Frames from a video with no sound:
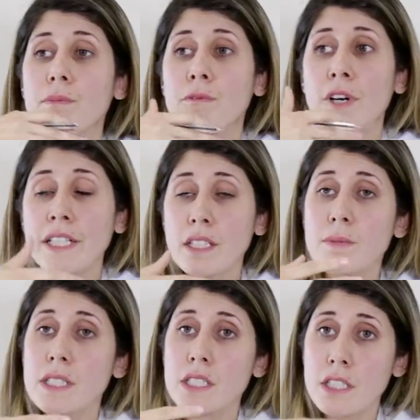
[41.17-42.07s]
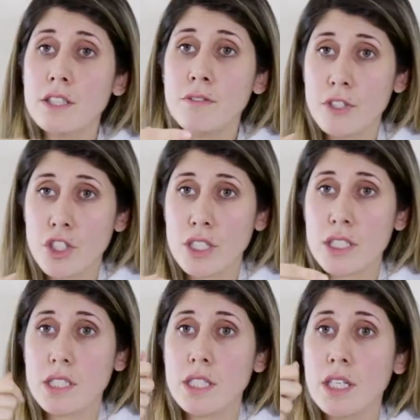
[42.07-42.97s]
Vitamin D
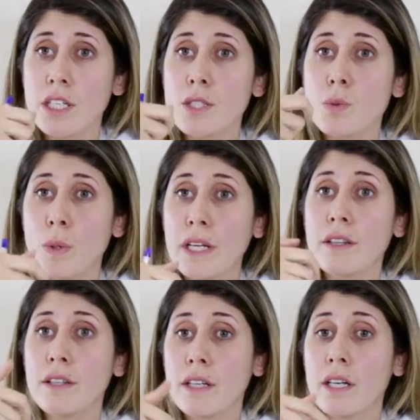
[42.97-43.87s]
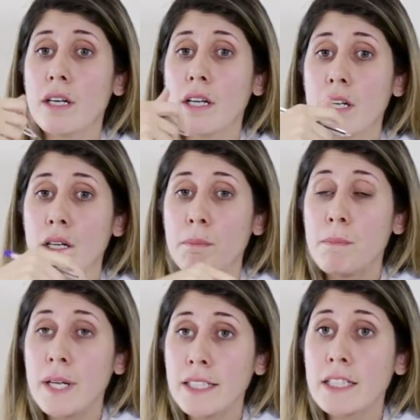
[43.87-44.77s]
deficiency is when the
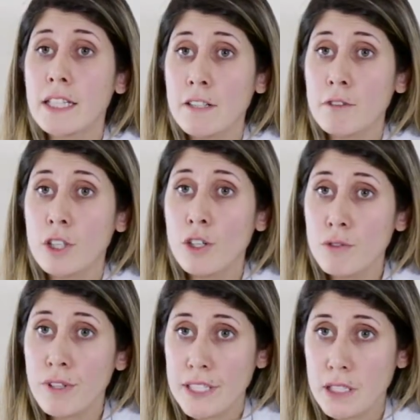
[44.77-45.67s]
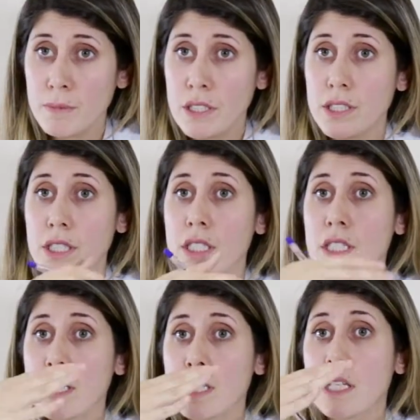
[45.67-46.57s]
blood level of vitamin D
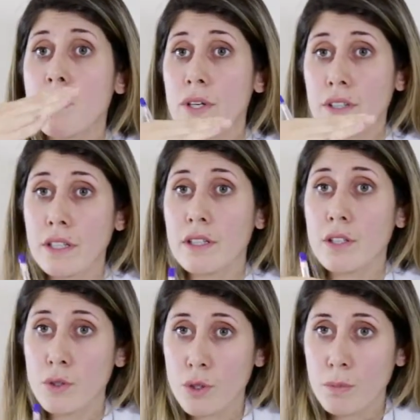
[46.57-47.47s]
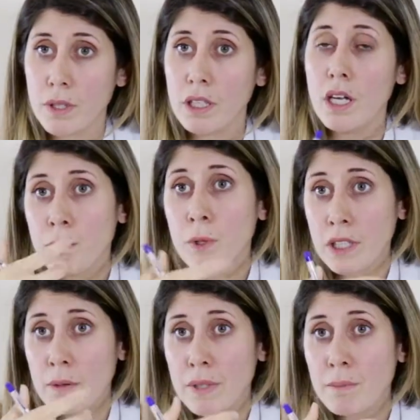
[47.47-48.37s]
is lower than the normal. What
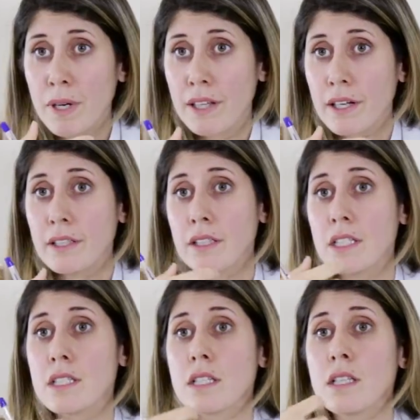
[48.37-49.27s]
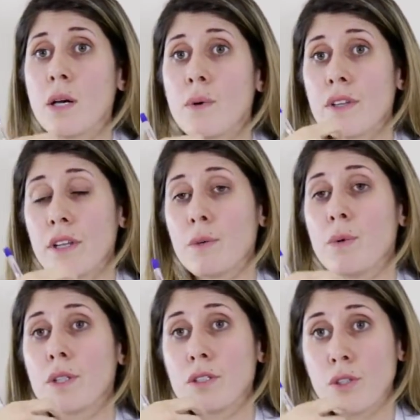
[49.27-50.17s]
I mean by that is lower than
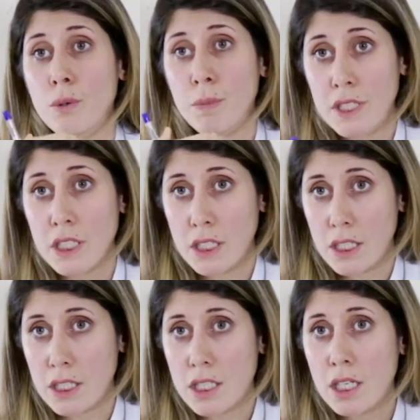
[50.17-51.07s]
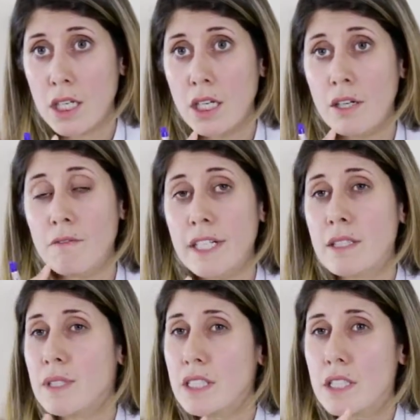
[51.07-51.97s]
what your body needs.
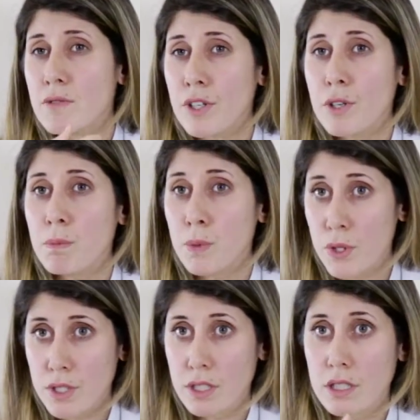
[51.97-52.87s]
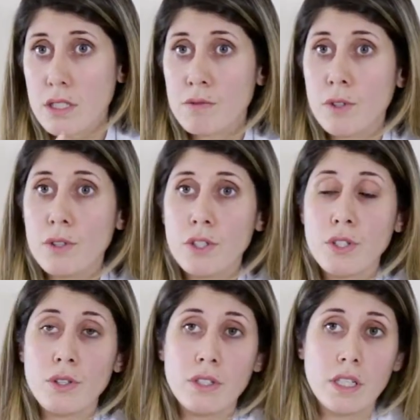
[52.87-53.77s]
Vitamin D is very important for
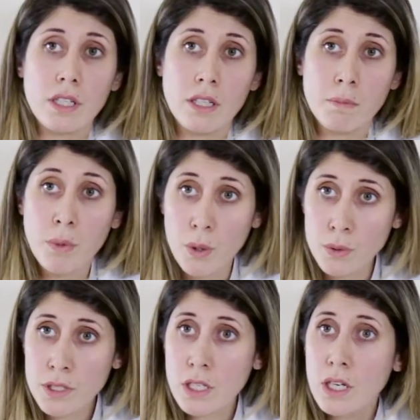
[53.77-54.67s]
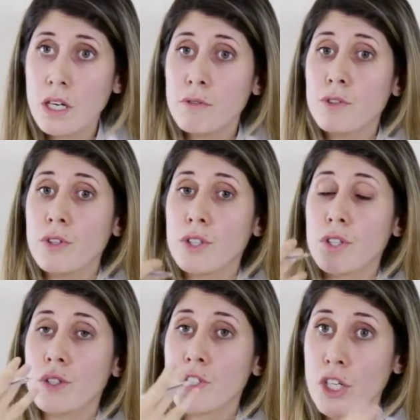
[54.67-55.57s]
your bones, for
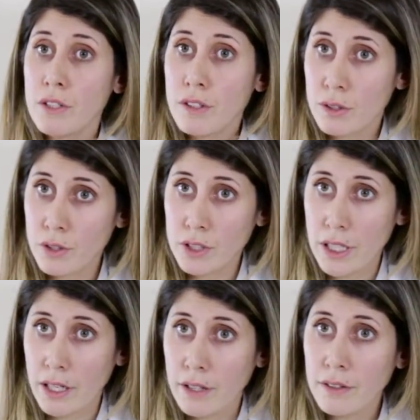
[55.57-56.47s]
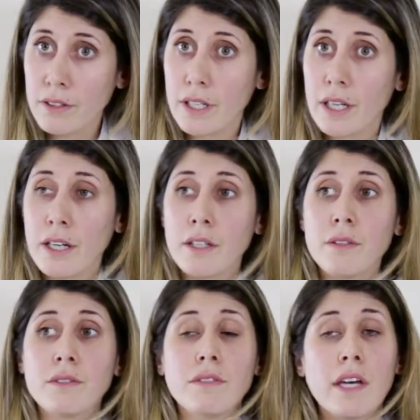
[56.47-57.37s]
your general good health,
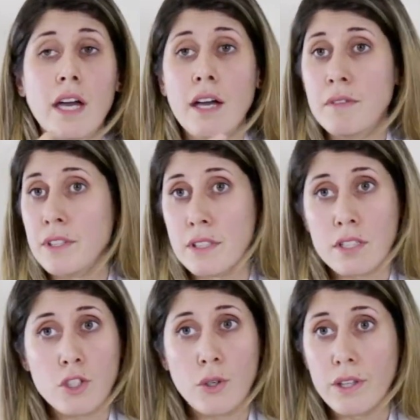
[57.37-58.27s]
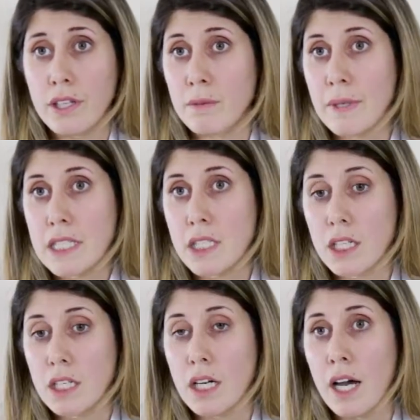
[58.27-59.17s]
and the evidence showed that
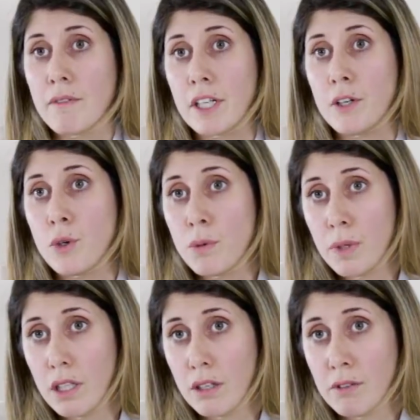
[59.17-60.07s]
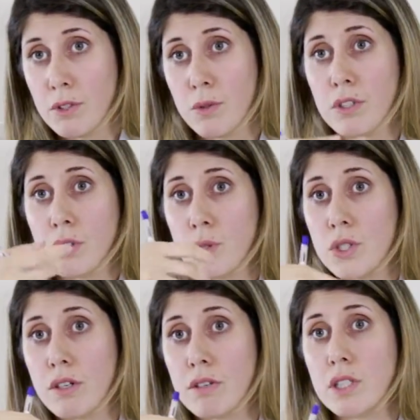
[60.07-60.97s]
basically having normal levels will reduce
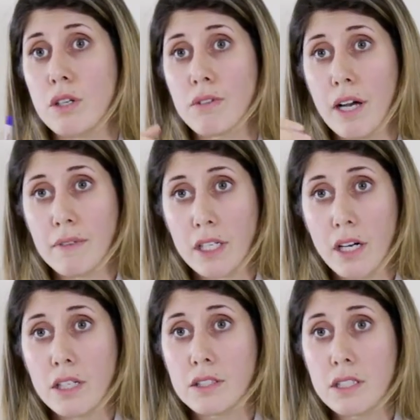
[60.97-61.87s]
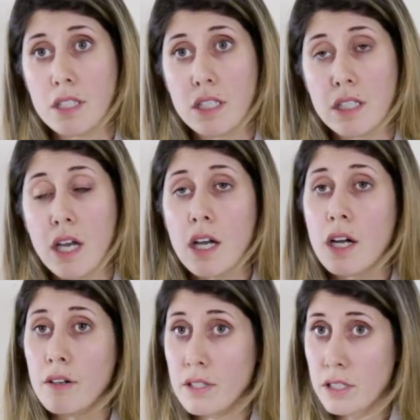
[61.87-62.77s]
the risk of having heart disease,
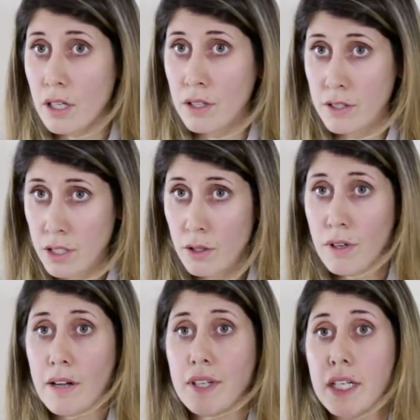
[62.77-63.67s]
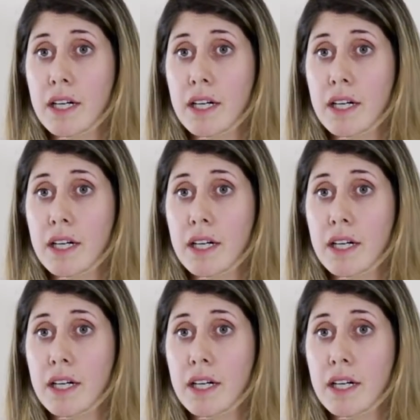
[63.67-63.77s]
risk of having